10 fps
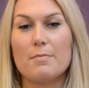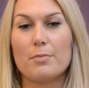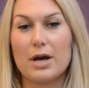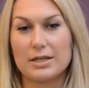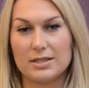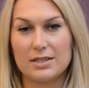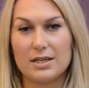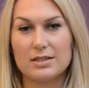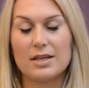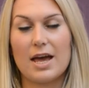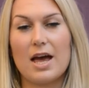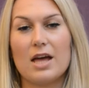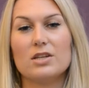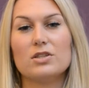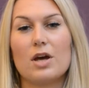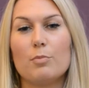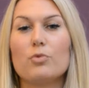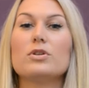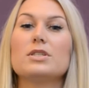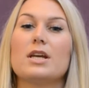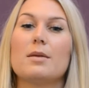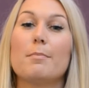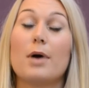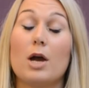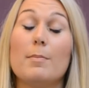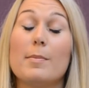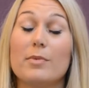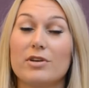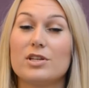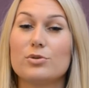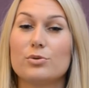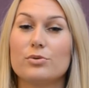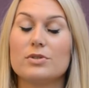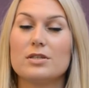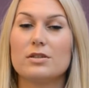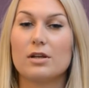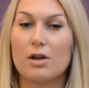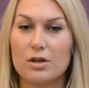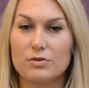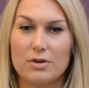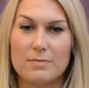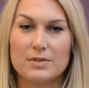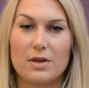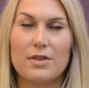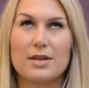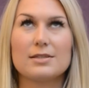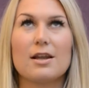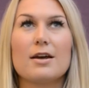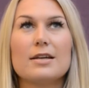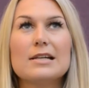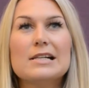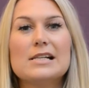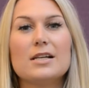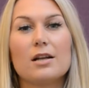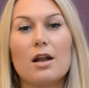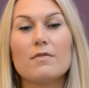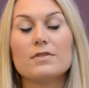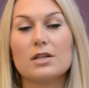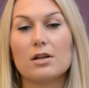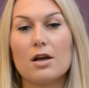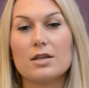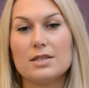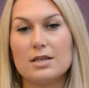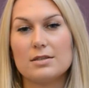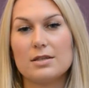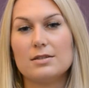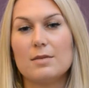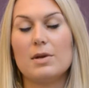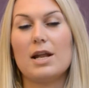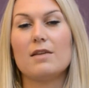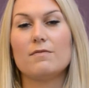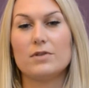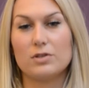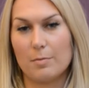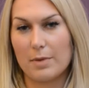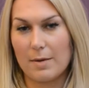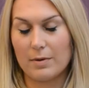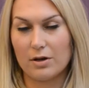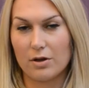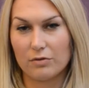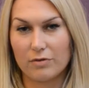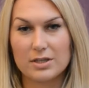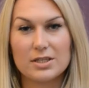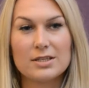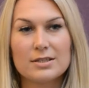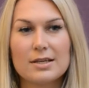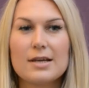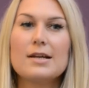practices, and I brought in biomimicry tools into the classroom, so things like gloves and glasses that simulate visual impairment and arthritis.